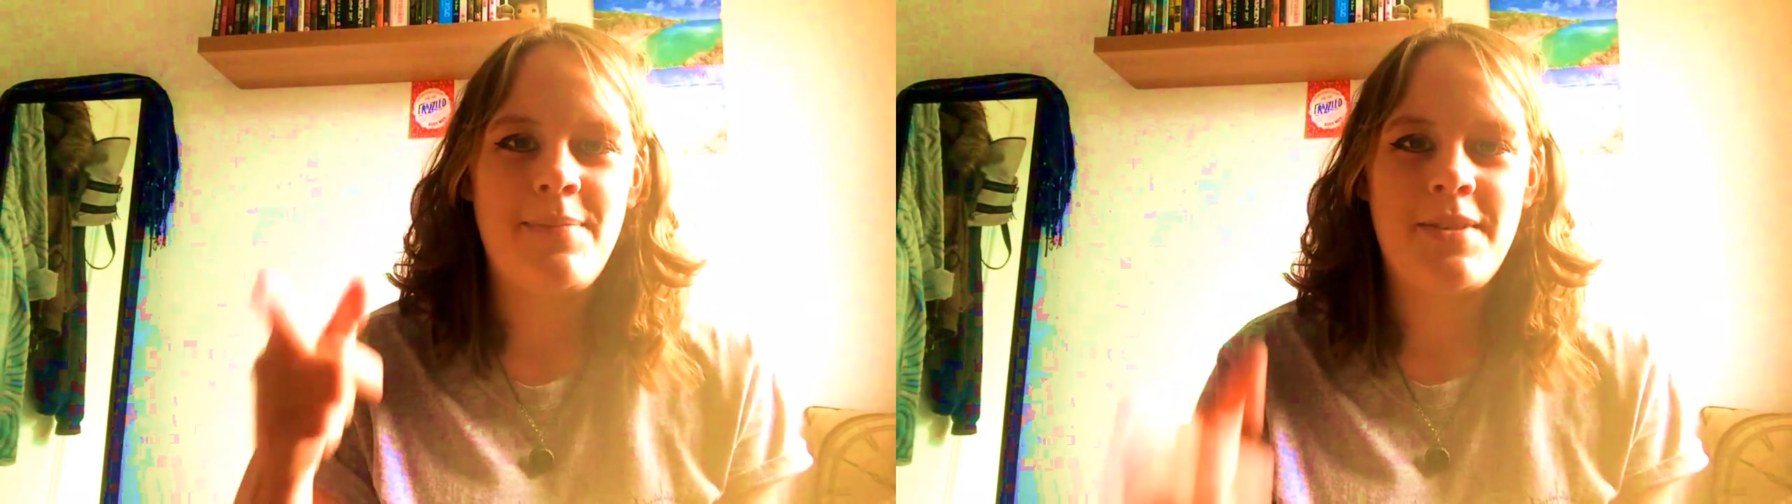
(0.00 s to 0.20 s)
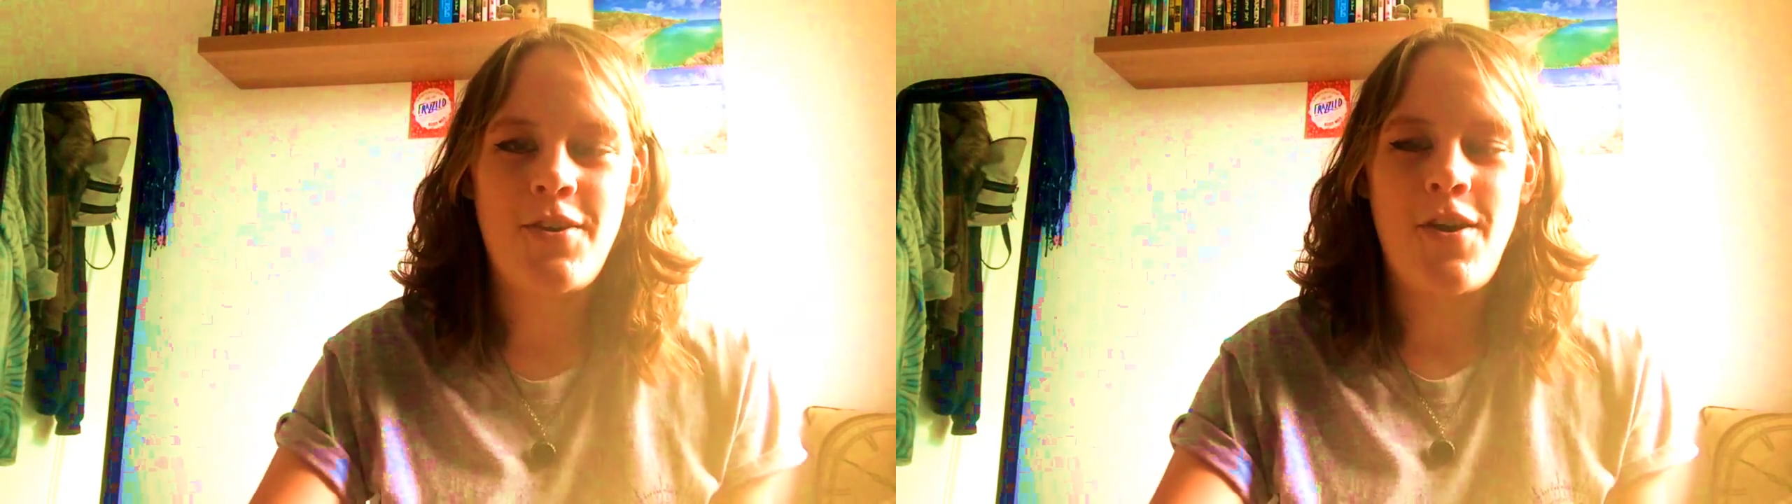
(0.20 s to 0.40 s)

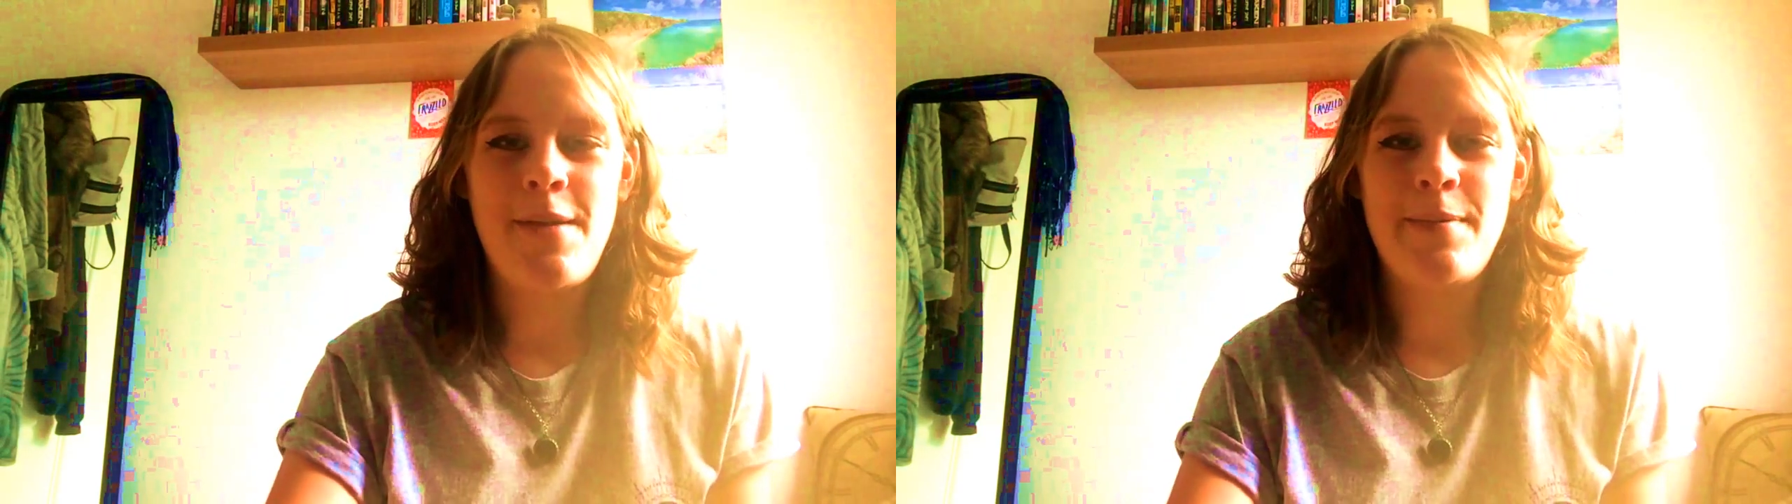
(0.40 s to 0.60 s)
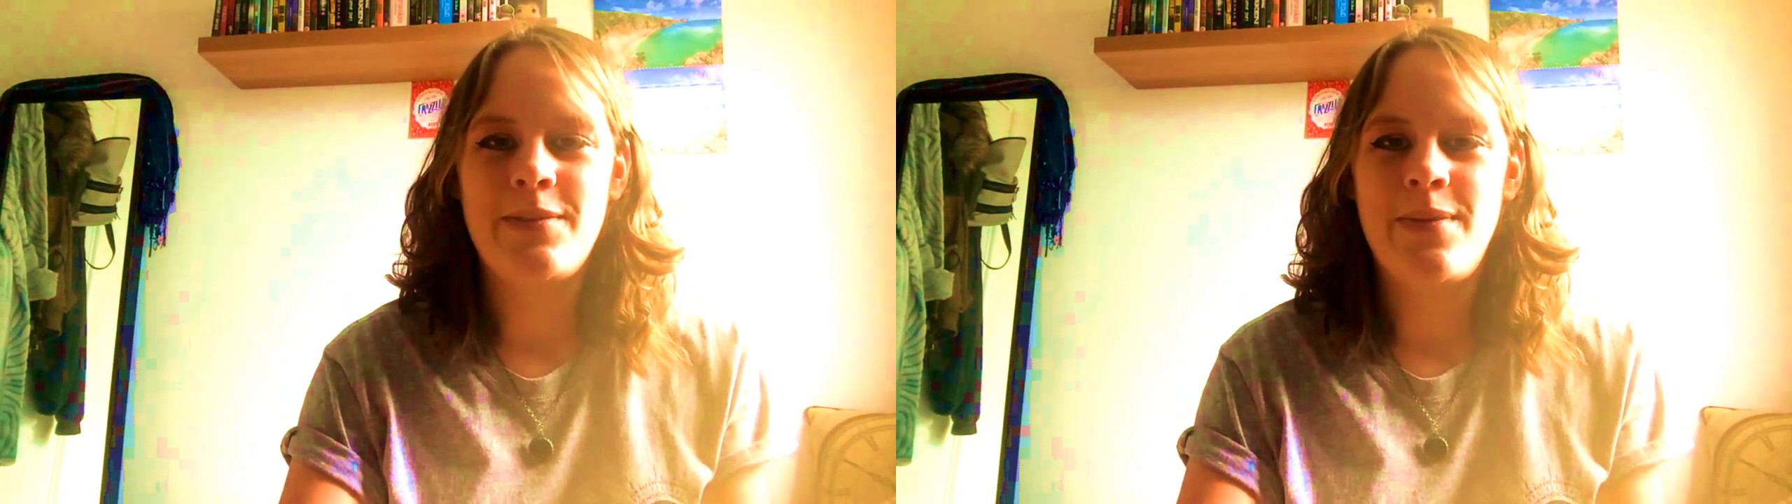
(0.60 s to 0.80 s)

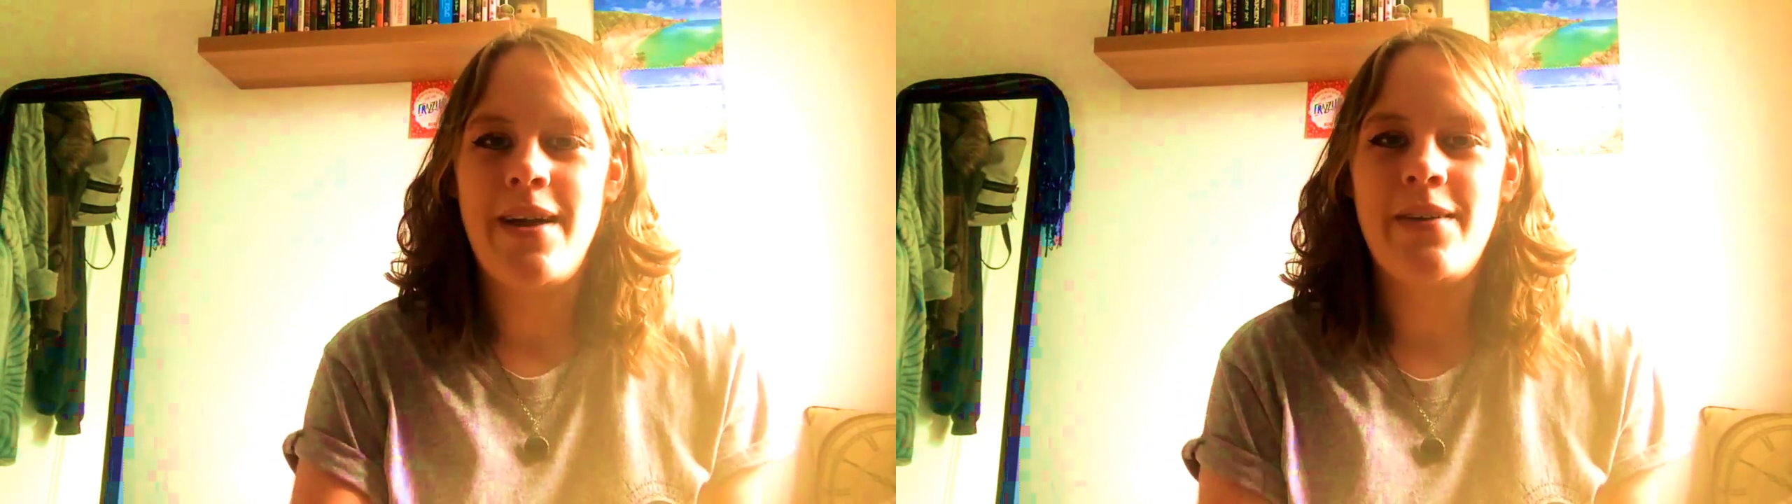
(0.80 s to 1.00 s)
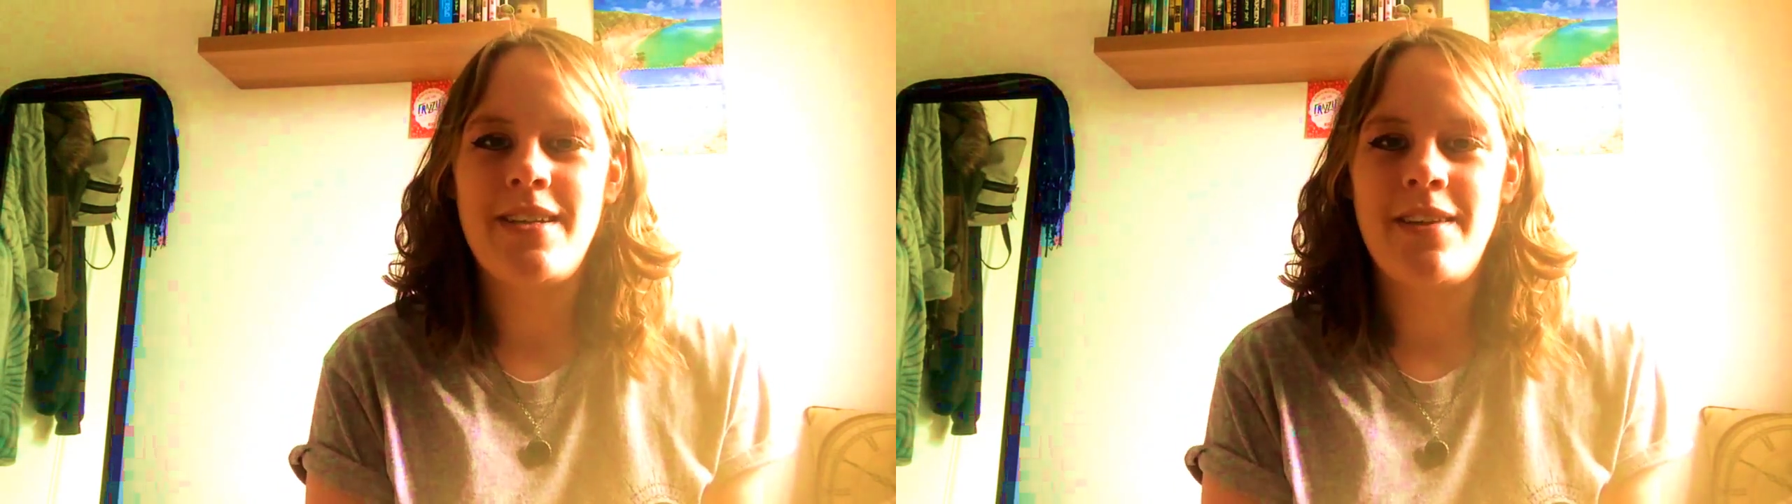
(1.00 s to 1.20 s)
subscribe as well.